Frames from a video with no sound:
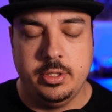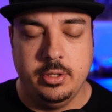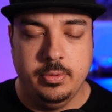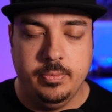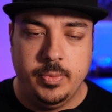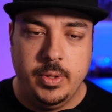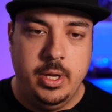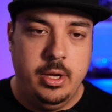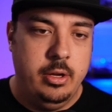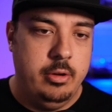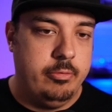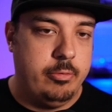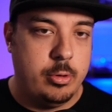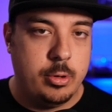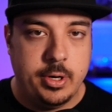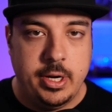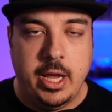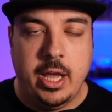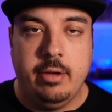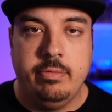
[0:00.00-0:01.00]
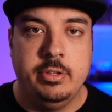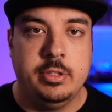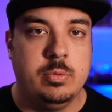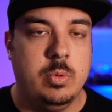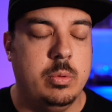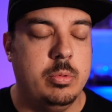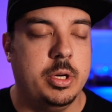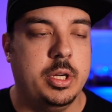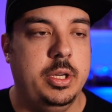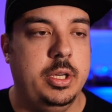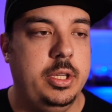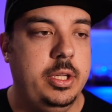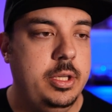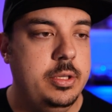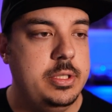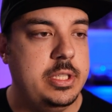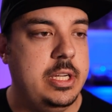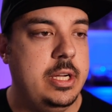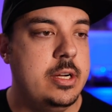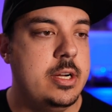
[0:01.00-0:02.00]
So 4.5 is what we're going to
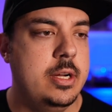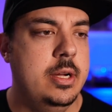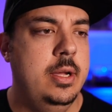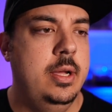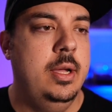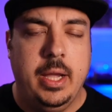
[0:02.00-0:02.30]
use here.